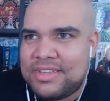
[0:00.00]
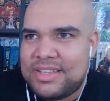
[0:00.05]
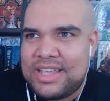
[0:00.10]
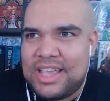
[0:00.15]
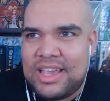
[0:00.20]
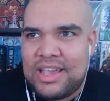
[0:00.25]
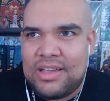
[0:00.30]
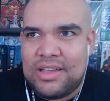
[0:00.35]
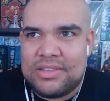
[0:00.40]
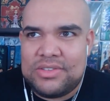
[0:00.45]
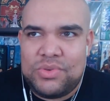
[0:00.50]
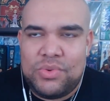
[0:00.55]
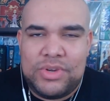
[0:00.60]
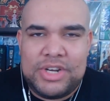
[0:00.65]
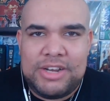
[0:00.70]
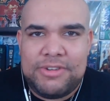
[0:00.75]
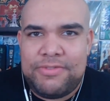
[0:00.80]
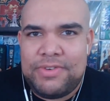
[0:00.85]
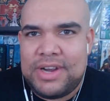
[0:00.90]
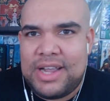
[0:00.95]
get to a
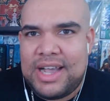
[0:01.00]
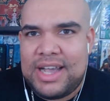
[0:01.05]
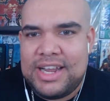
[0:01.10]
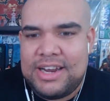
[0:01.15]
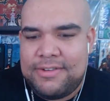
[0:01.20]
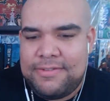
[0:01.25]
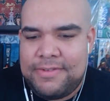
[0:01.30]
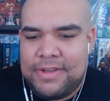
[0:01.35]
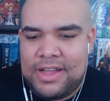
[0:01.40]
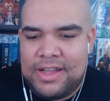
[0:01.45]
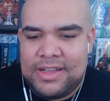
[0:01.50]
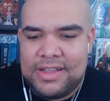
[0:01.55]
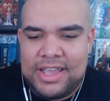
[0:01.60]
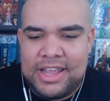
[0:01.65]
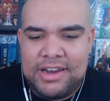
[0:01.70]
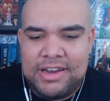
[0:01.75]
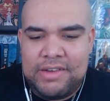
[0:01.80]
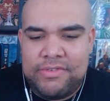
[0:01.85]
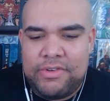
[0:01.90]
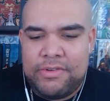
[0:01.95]
different kind of, get
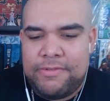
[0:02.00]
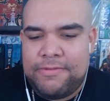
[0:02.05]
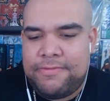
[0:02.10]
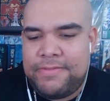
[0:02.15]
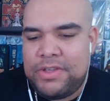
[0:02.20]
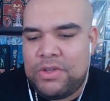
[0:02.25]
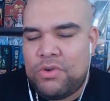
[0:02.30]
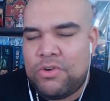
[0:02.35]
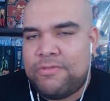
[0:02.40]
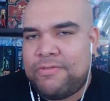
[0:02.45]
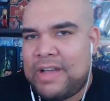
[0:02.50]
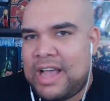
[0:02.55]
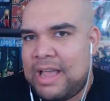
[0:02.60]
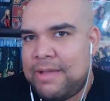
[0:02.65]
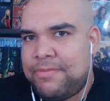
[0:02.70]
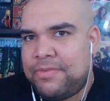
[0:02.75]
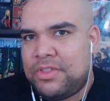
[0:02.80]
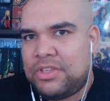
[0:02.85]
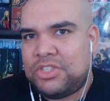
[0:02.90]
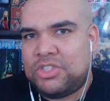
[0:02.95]
a different feel or vibe
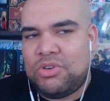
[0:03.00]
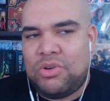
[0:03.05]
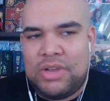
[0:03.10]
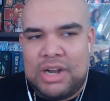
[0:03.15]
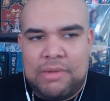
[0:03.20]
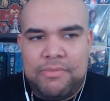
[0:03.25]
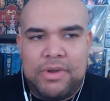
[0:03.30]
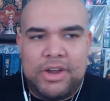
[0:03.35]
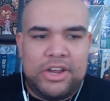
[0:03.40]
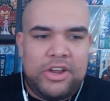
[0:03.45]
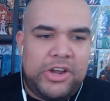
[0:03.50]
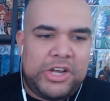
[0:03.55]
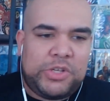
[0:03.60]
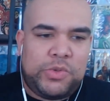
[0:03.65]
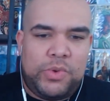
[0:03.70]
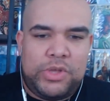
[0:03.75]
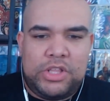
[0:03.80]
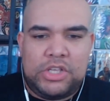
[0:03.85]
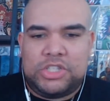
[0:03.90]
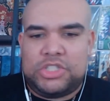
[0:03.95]
for the show. And I'm very curious
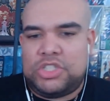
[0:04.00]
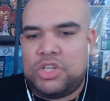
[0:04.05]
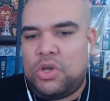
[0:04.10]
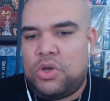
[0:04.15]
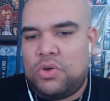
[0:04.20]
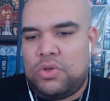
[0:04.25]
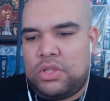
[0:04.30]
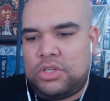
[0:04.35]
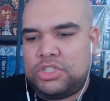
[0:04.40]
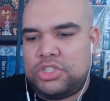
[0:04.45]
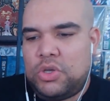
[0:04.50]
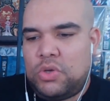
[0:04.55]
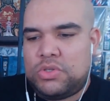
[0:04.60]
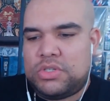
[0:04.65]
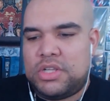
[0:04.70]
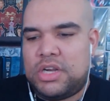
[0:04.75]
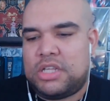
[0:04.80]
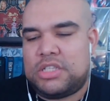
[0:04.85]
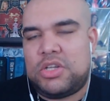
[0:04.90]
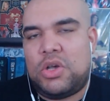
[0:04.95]
where the show is
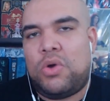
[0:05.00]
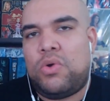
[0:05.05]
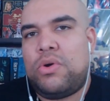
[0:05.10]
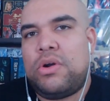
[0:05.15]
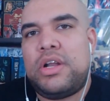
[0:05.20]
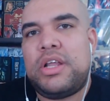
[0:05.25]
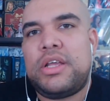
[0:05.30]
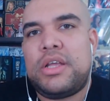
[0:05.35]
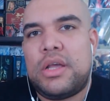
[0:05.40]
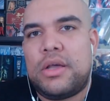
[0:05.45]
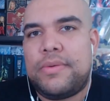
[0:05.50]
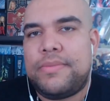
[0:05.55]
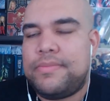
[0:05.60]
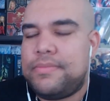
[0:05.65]
going to tonally go.